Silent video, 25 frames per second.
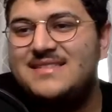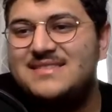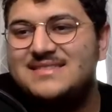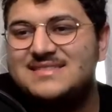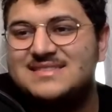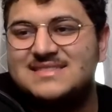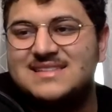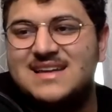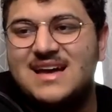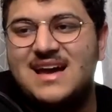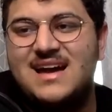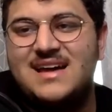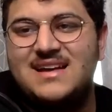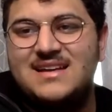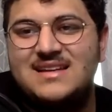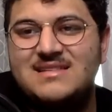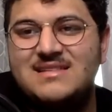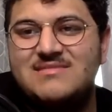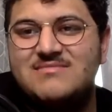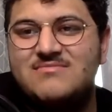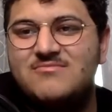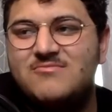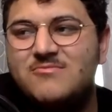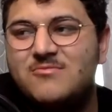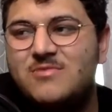this is kind
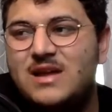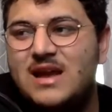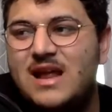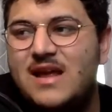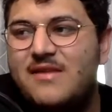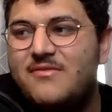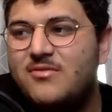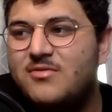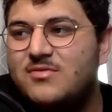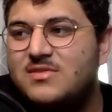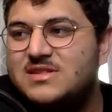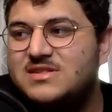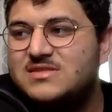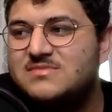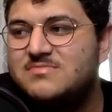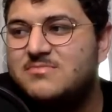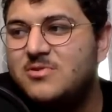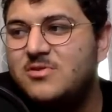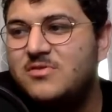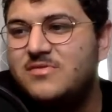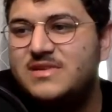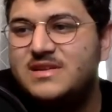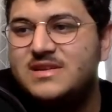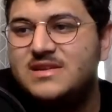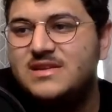of whatever, this
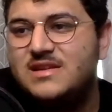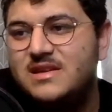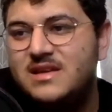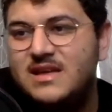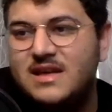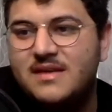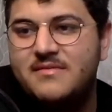movie.